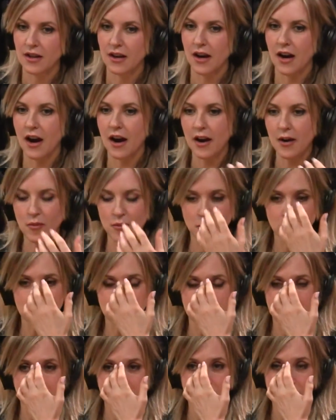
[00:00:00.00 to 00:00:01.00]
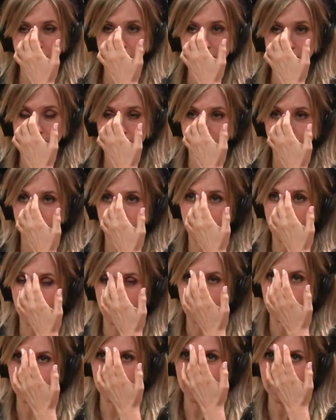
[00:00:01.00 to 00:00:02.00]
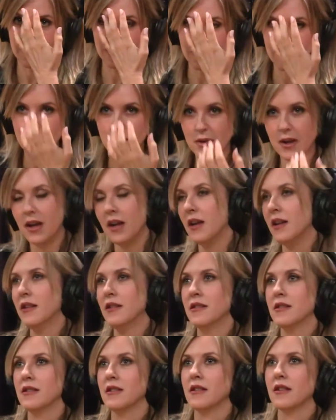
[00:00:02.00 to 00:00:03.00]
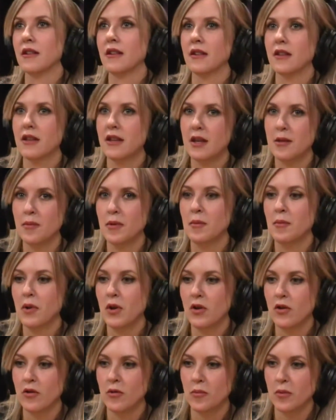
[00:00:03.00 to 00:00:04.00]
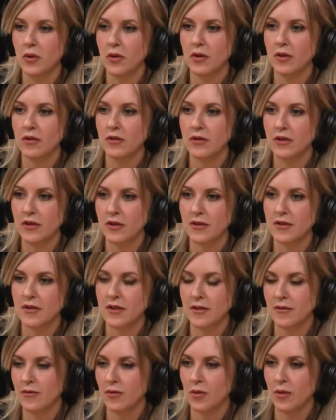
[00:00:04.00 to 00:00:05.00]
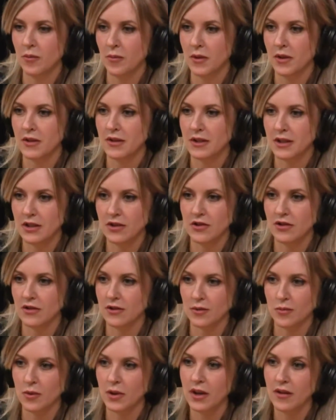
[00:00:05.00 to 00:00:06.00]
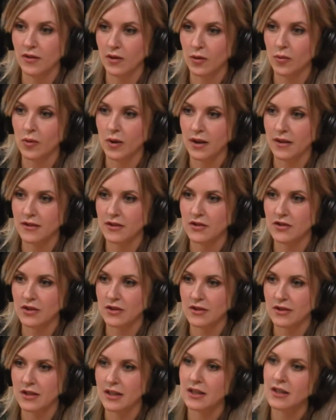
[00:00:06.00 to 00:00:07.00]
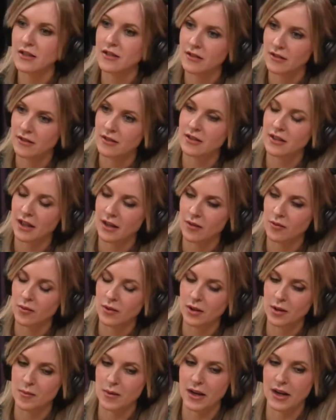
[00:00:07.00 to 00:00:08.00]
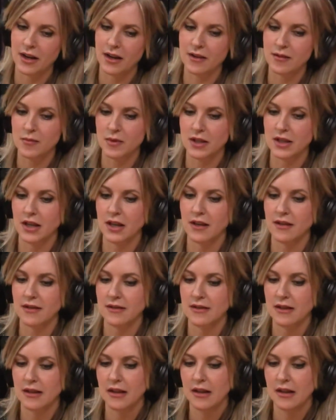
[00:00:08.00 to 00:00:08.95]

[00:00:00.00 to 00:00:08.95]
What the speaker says: I would tend to be very worried about him and keep him home, or, inform the teachers or whatever it was. He'd get really bad asthma attacks.